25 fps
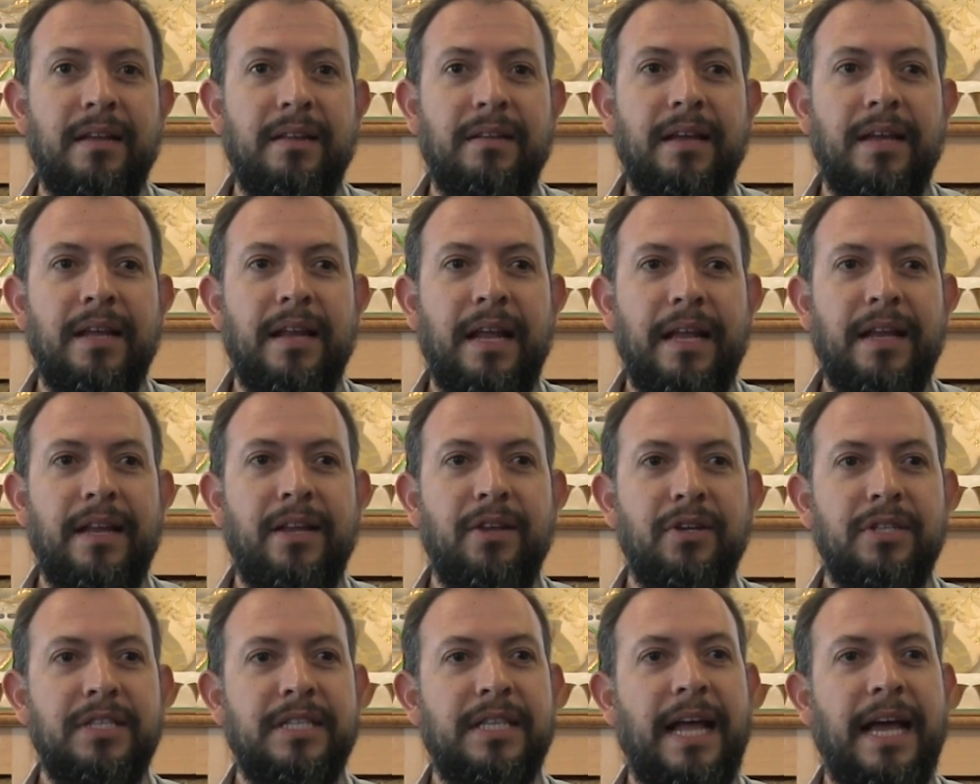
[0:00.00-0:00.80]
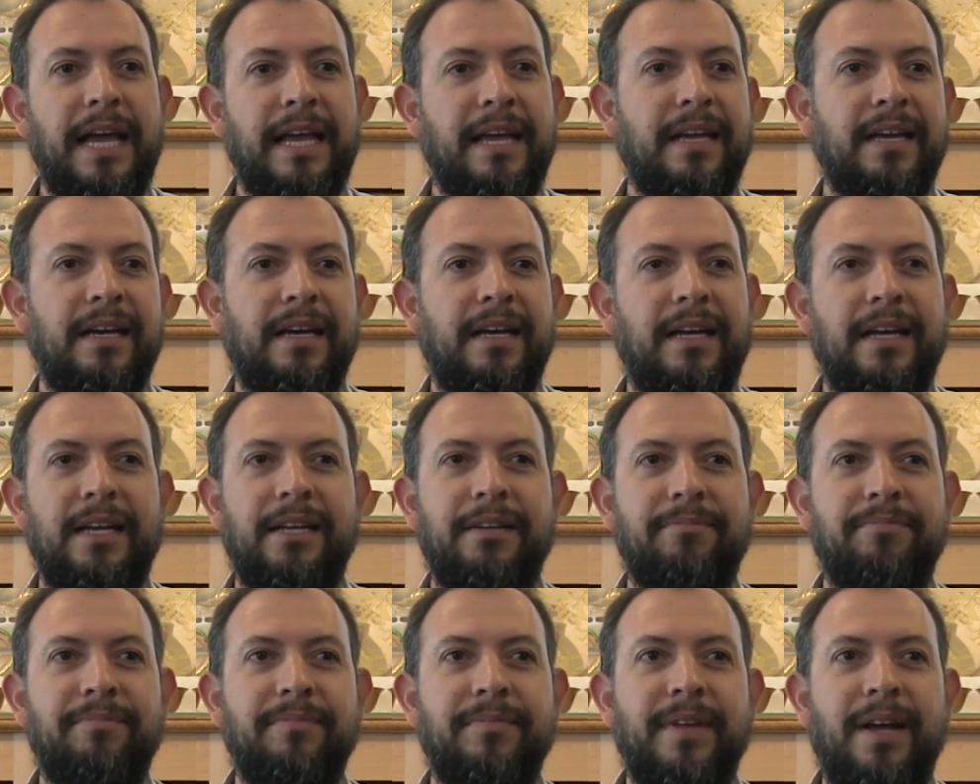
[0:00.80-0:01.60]
it, it looks like
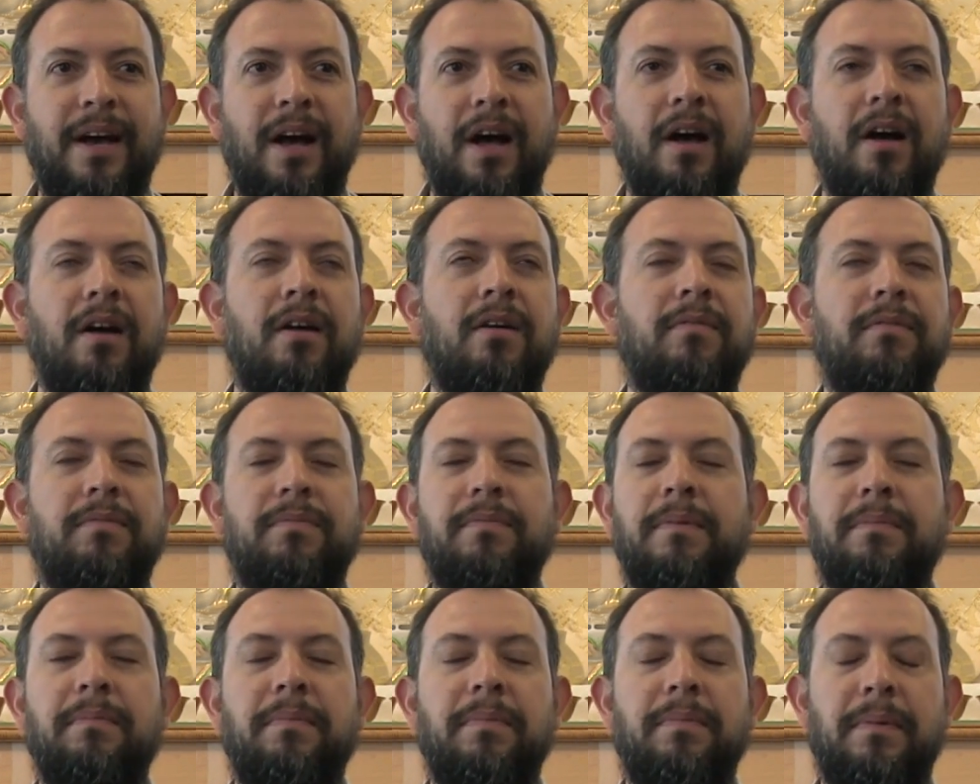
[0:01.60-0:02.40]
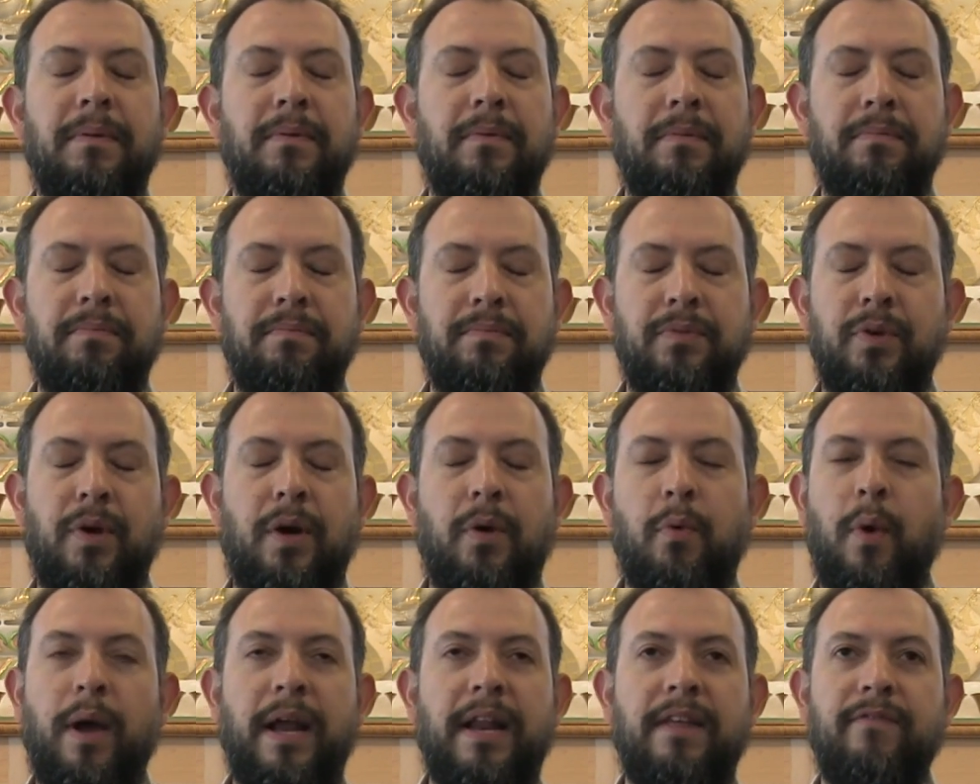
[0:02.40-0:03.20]
uh, oh, you
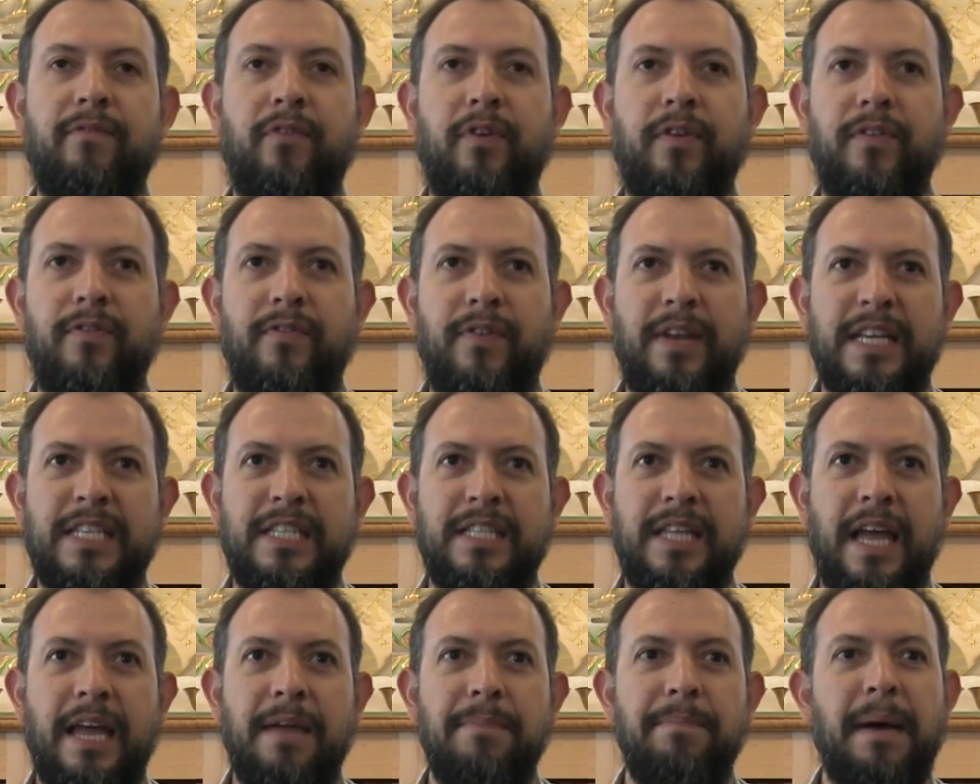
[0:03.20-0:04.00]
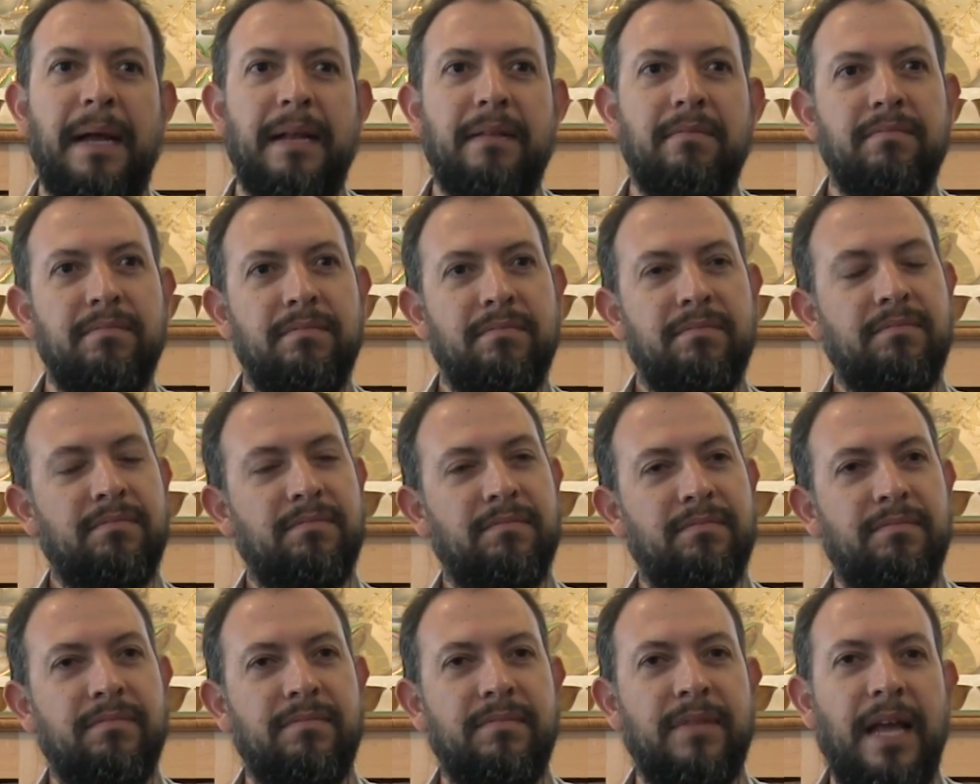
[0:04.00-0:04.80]
are waiting for the flex day, but
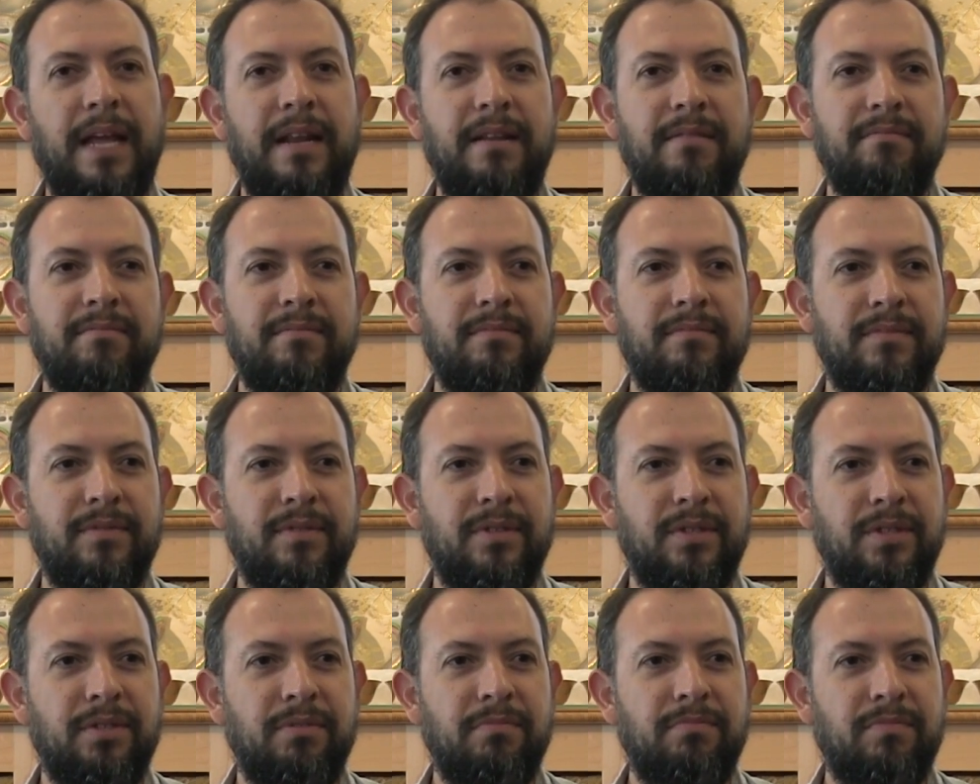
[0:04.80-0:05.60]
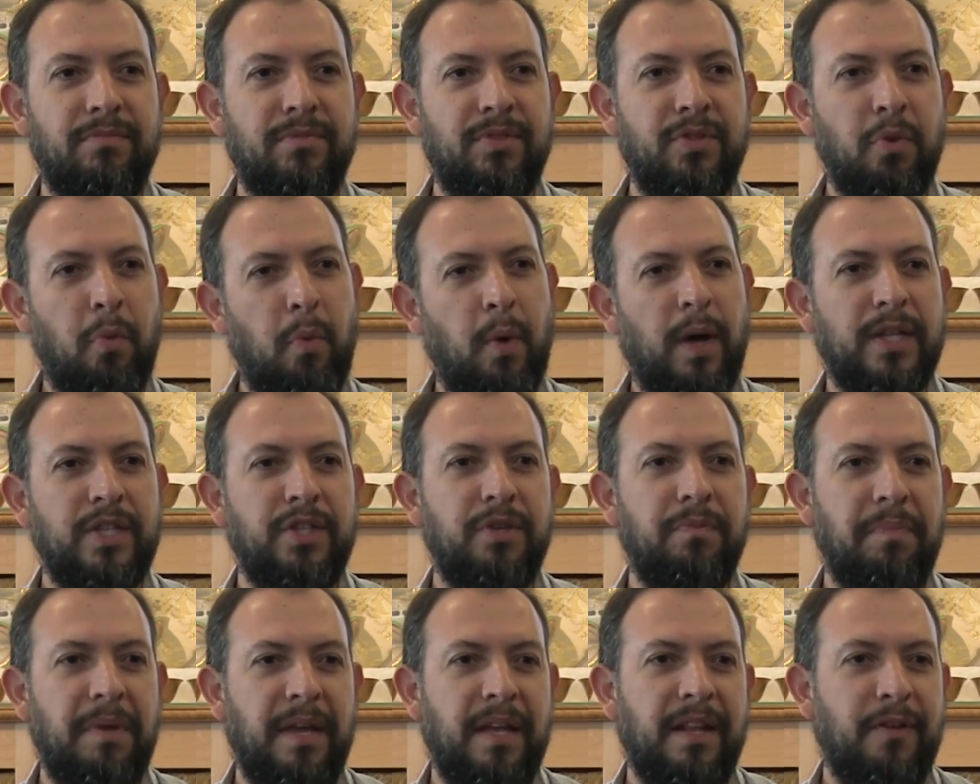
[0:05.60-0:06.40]
then you want
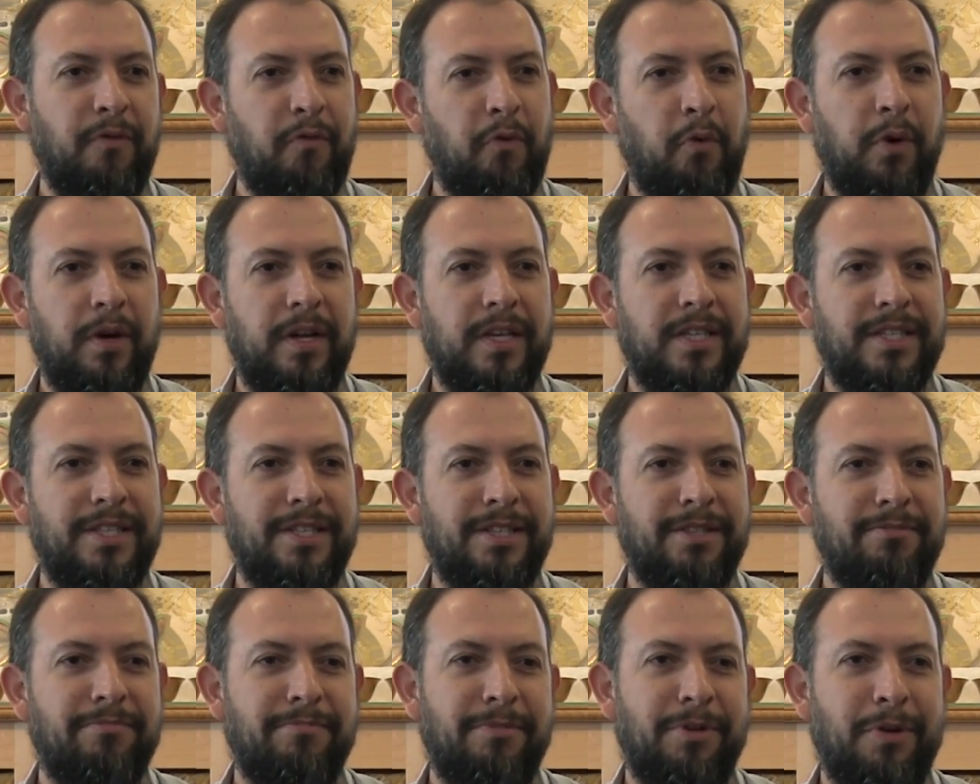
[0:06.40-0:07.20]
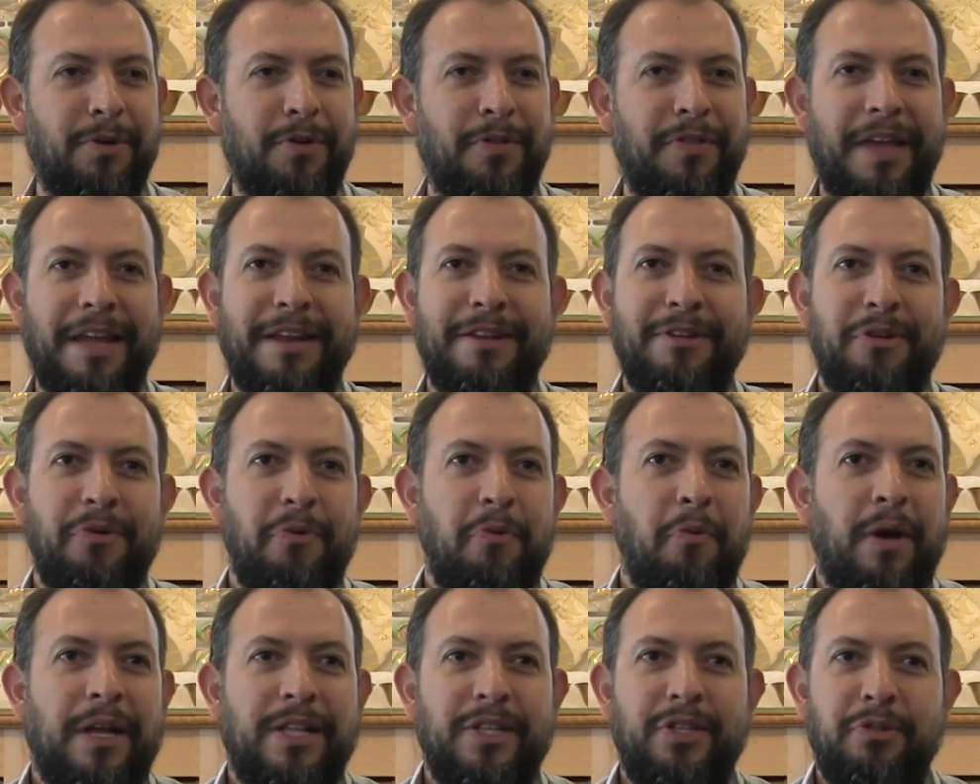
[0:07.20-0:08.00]
to be in the forest, or then you
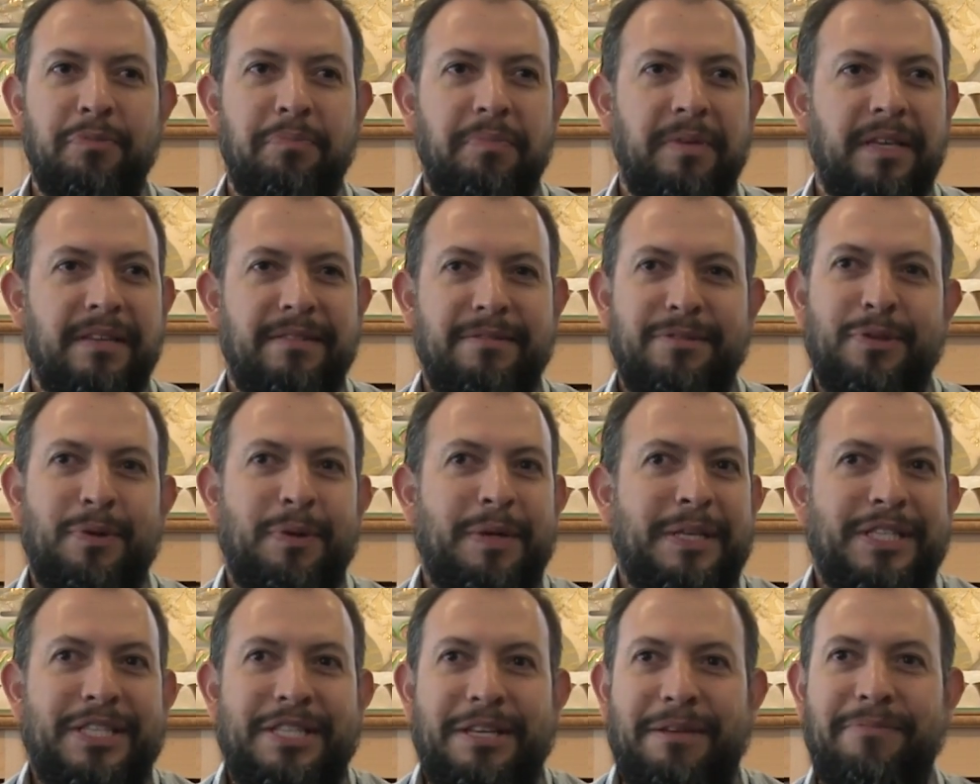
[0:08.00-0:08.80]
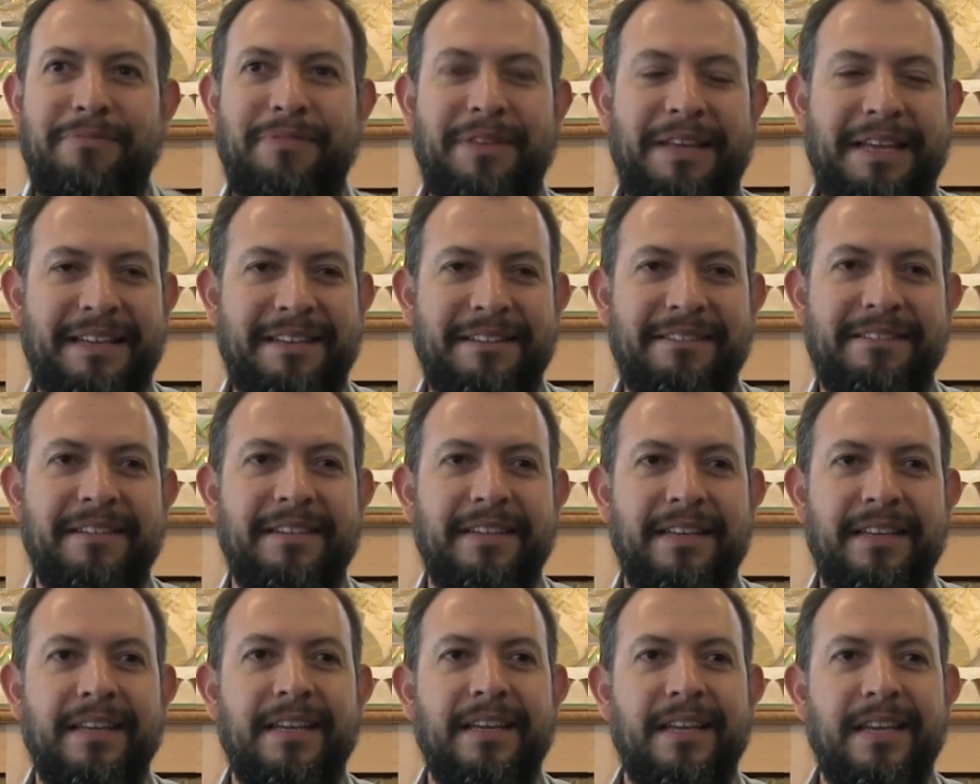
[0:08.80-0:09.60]
want to be doing something.
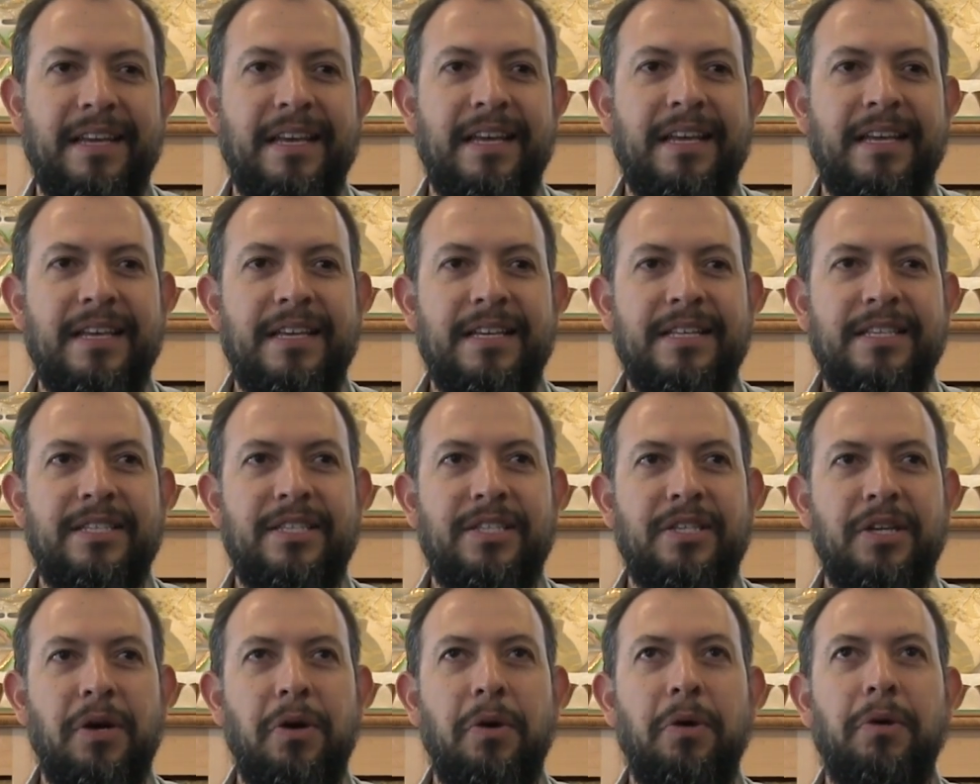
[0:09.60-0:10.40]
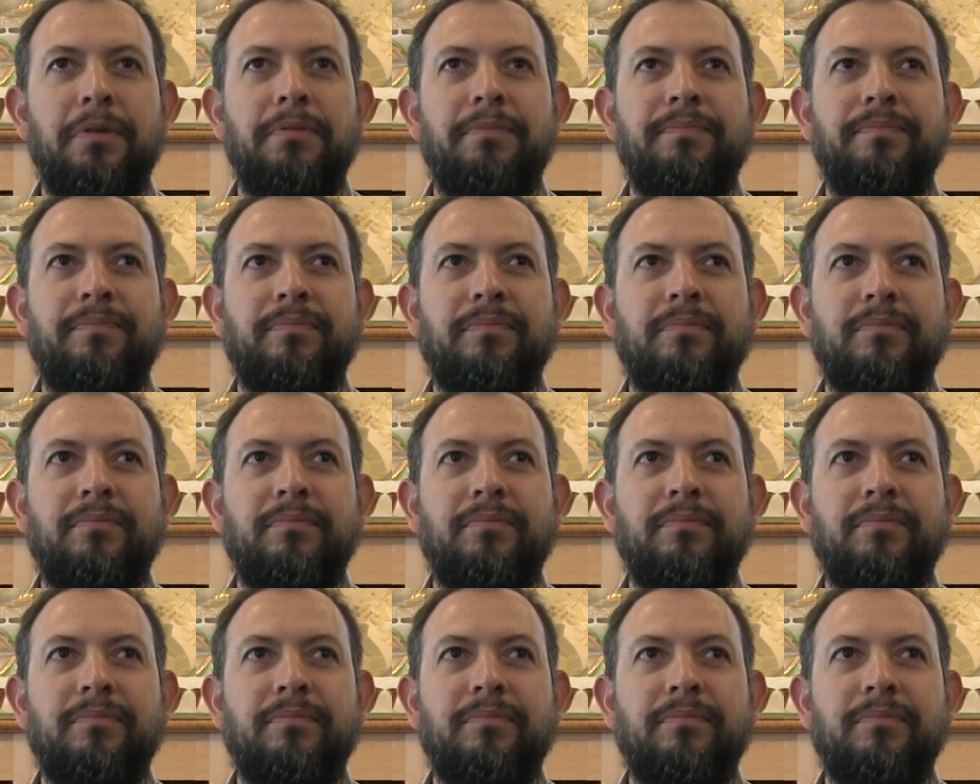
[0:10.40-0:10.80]
So